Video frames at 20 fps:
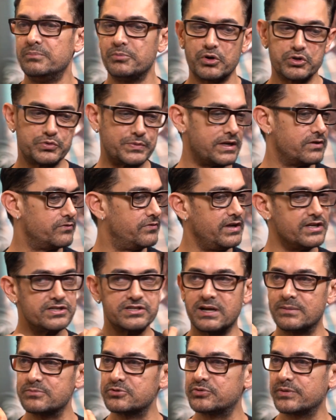Because when a village
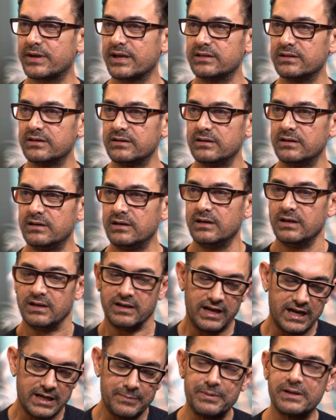comes together,
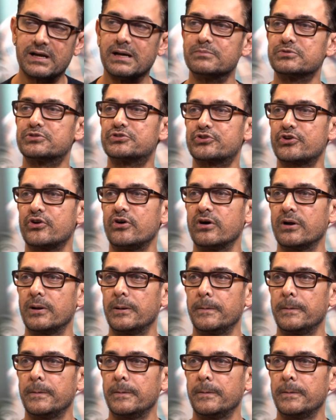it becomes strong.